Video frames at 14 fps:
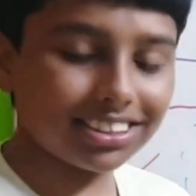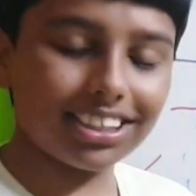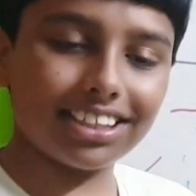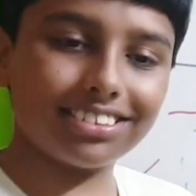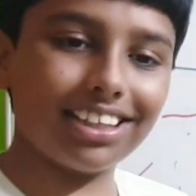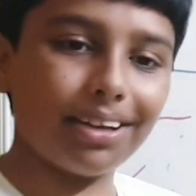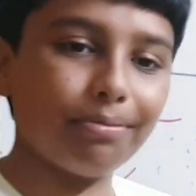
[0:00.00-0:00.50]
there
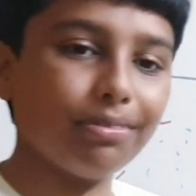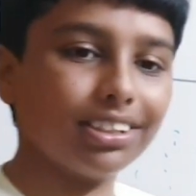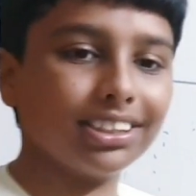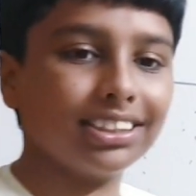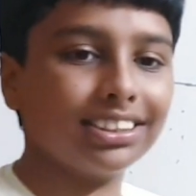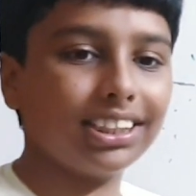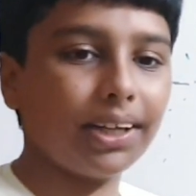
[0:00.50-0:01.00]
is the immune
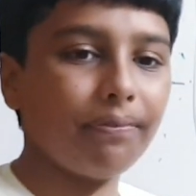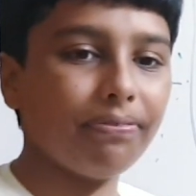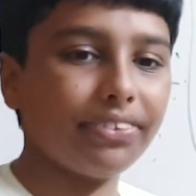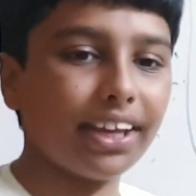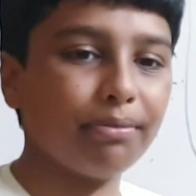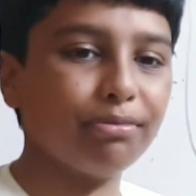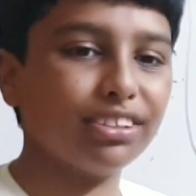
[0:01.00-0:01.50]
system
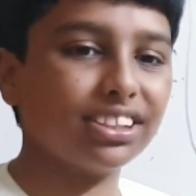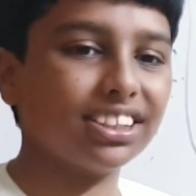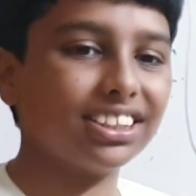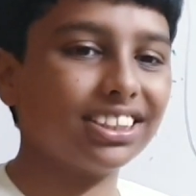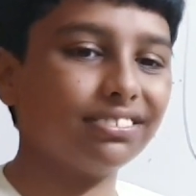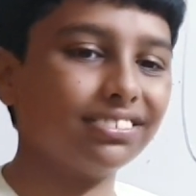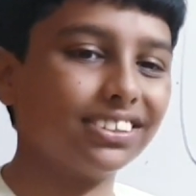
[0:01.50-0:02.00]

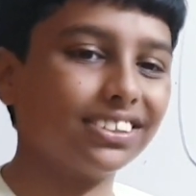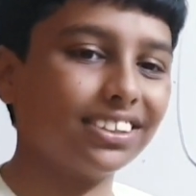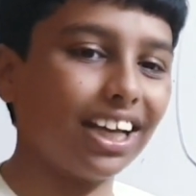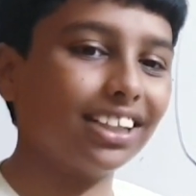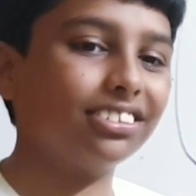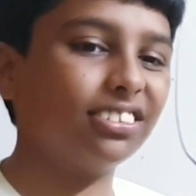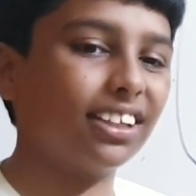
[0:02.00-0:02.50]

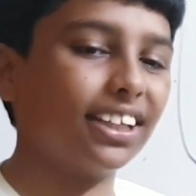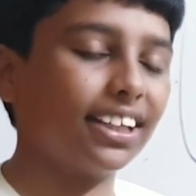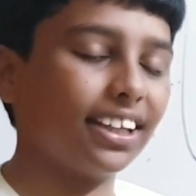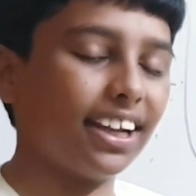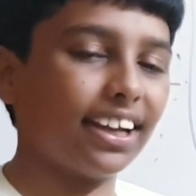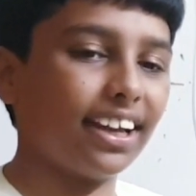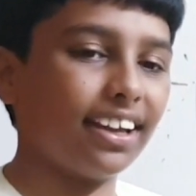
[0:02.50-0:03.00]
starts to
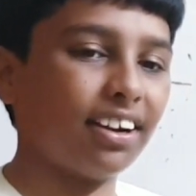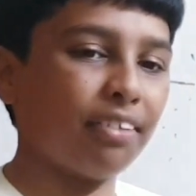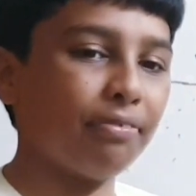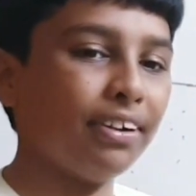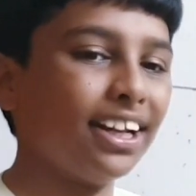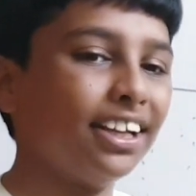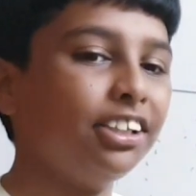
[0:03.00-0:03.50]
take care of
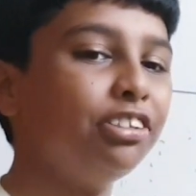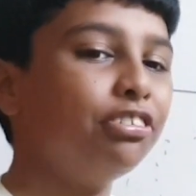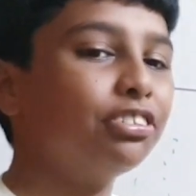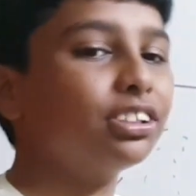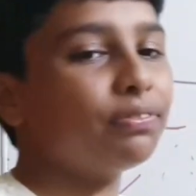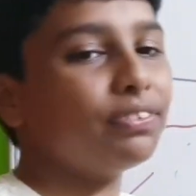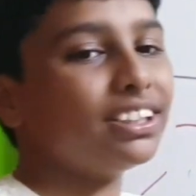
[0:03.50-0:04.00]
it, and
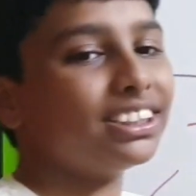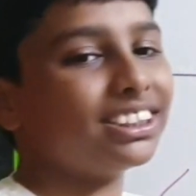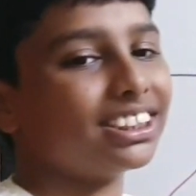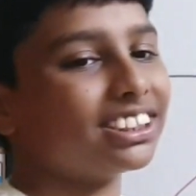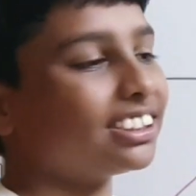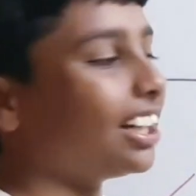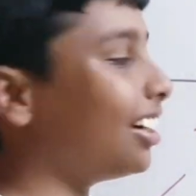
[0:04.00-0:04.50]
neutrophils
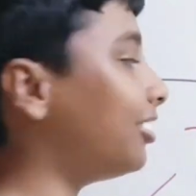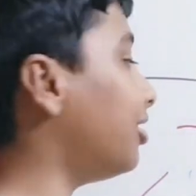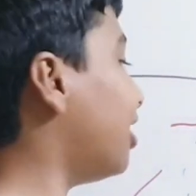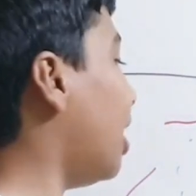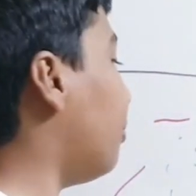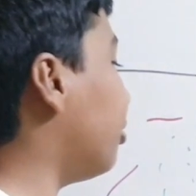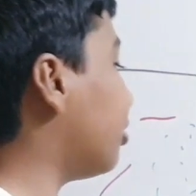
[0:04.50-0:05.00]
just start to
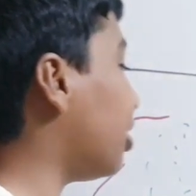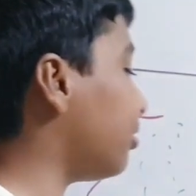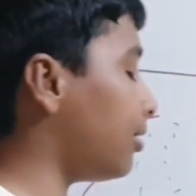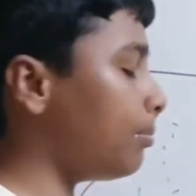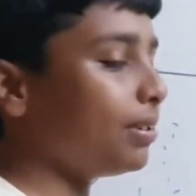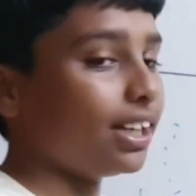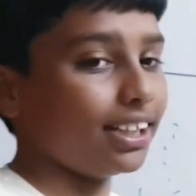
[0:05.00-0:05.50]
come out of the
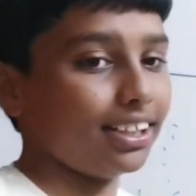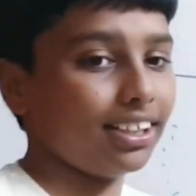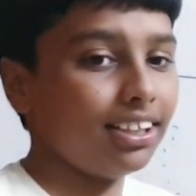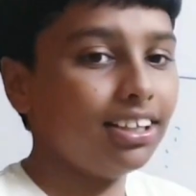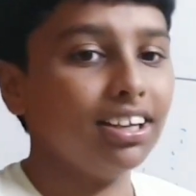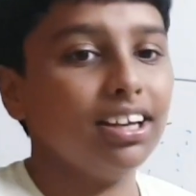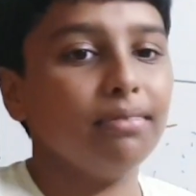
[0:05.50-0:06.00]
blood.
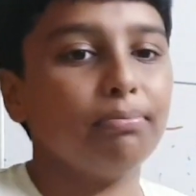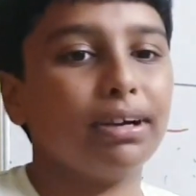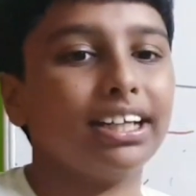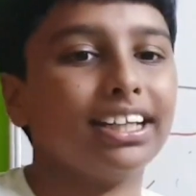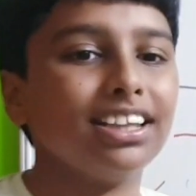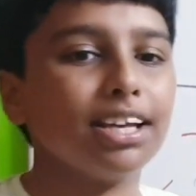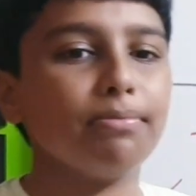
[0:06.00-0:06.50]
But
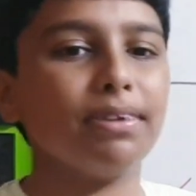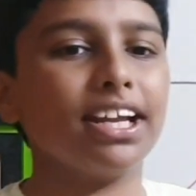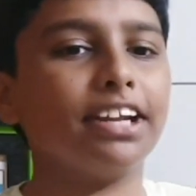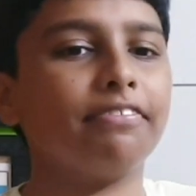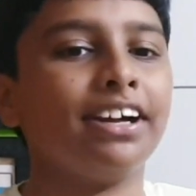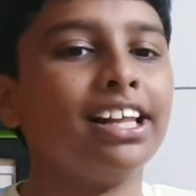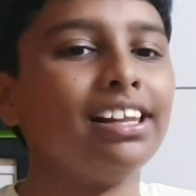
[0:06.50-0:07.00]
in the
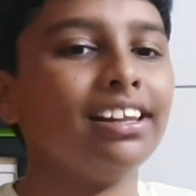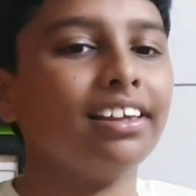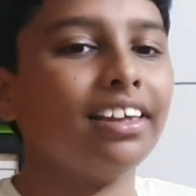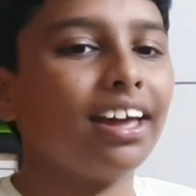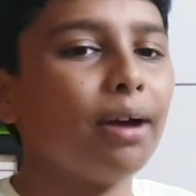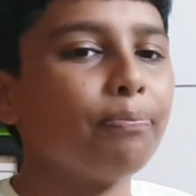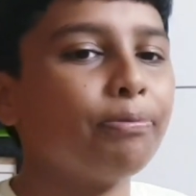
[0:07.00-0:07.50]
meanwhile,
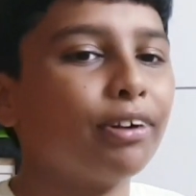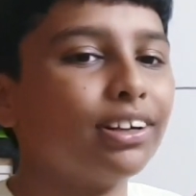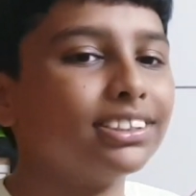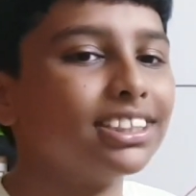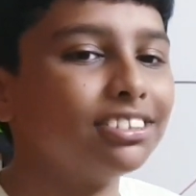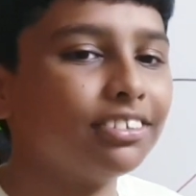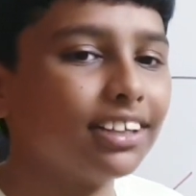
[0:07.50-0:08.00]
a
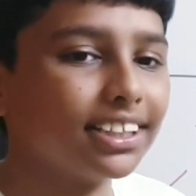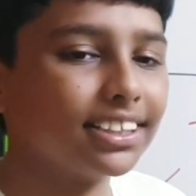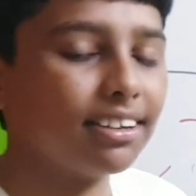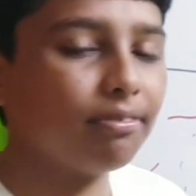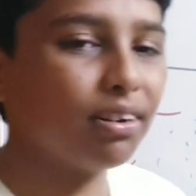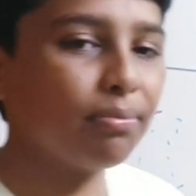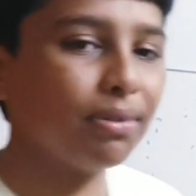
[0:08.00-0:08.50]
process known as
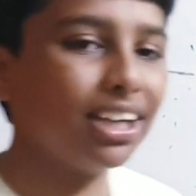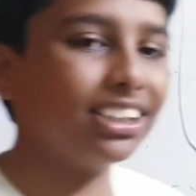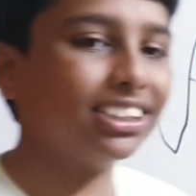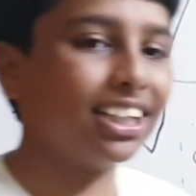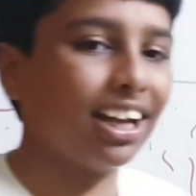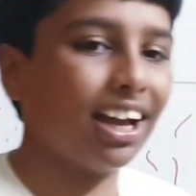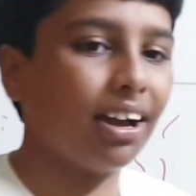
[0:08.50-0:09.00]

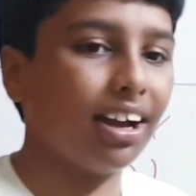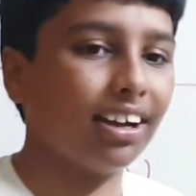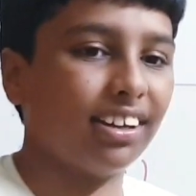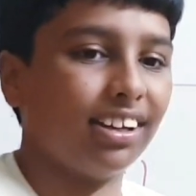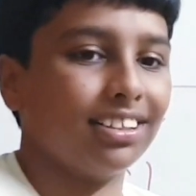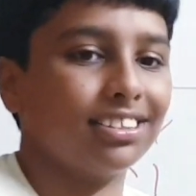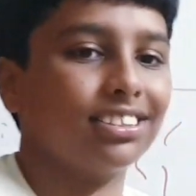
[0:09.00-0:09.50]
inflammation
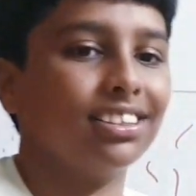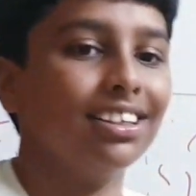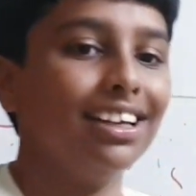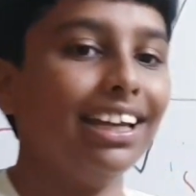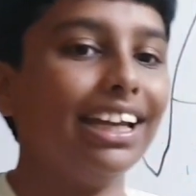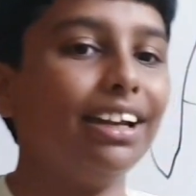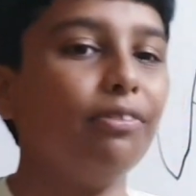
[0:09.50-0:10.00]
occurs.
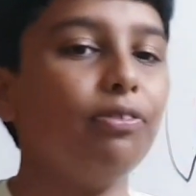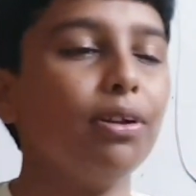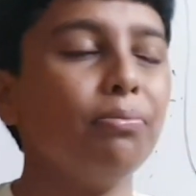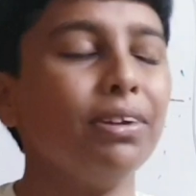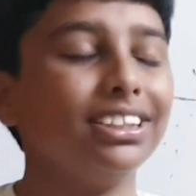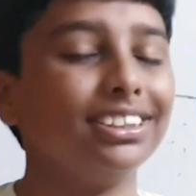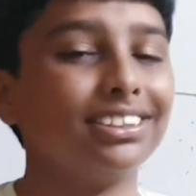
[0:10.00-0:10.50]

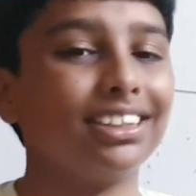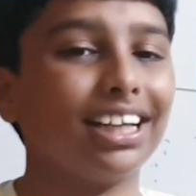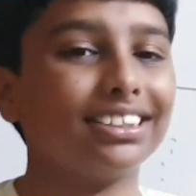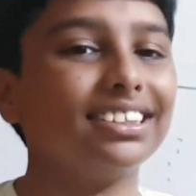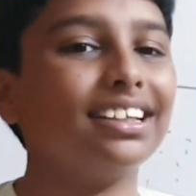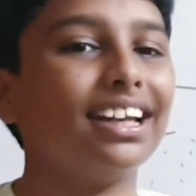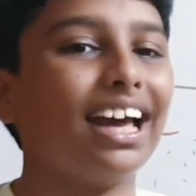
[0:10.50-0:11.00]
Inflammation
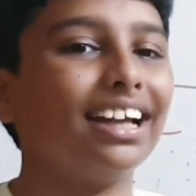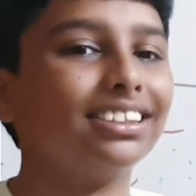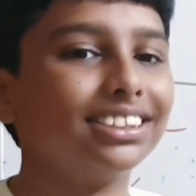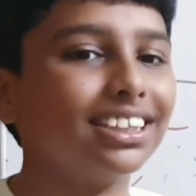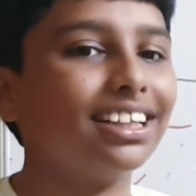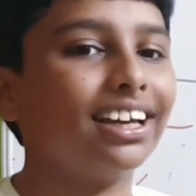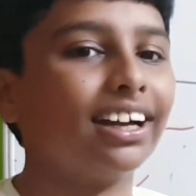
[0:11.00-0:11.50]
doesn't
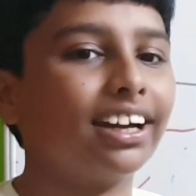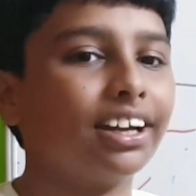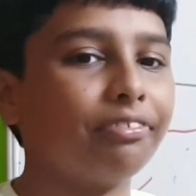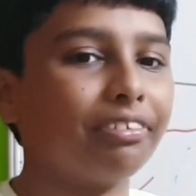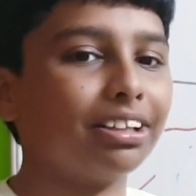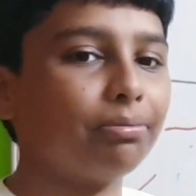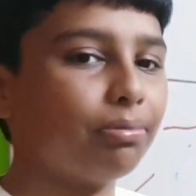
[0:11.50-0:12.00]
naturally occur
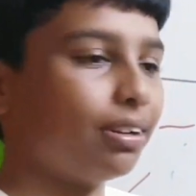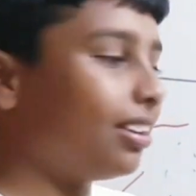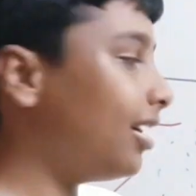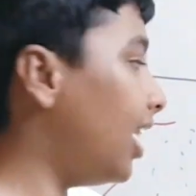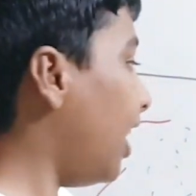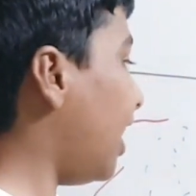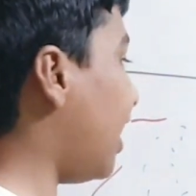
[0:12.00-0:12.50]
when the
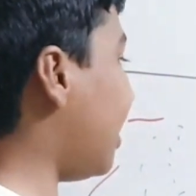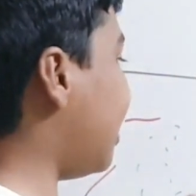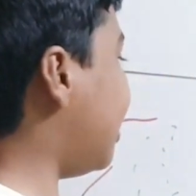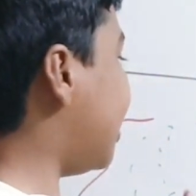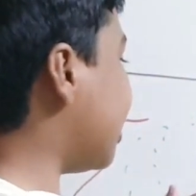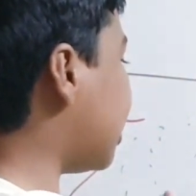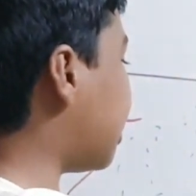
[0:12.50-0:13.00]
blood
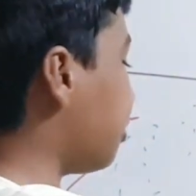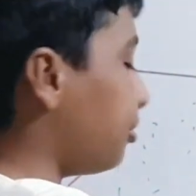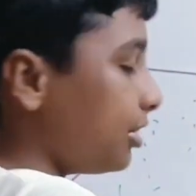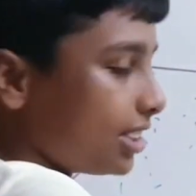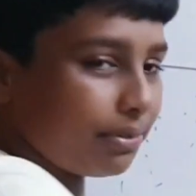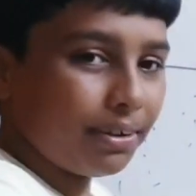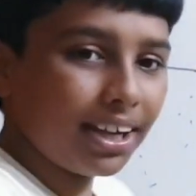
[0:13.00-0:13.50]
just
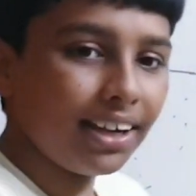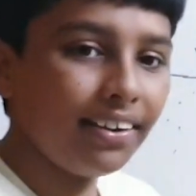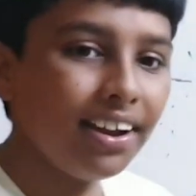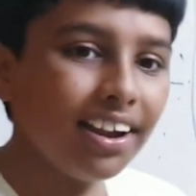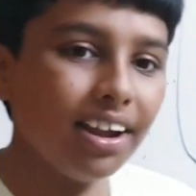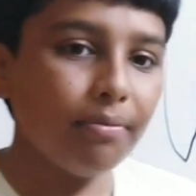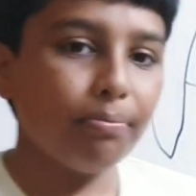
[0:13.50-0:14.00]
goes away,
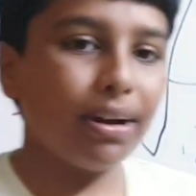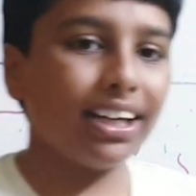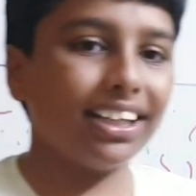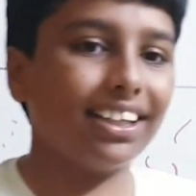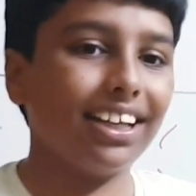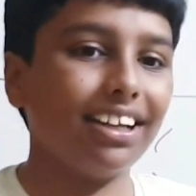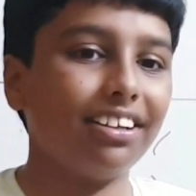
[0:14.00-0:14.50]

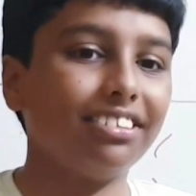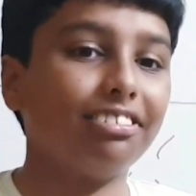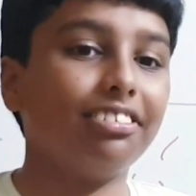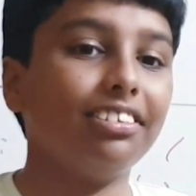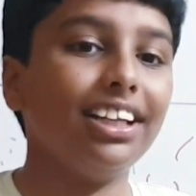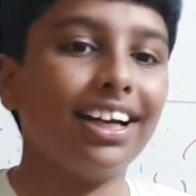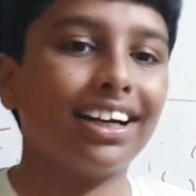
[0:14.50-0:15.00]
but it
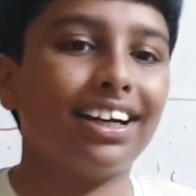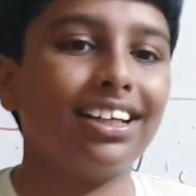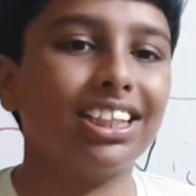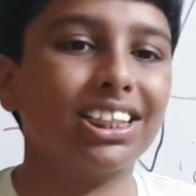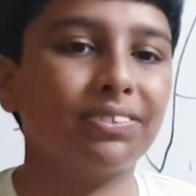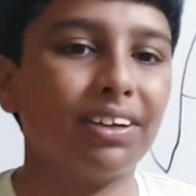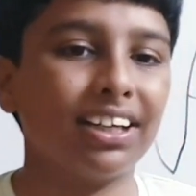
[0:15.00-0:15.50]
only
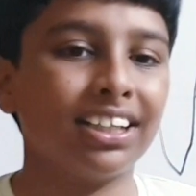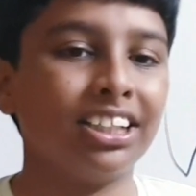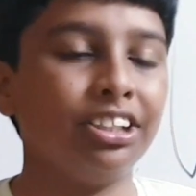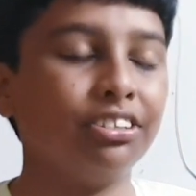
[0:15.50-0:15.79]
occurs when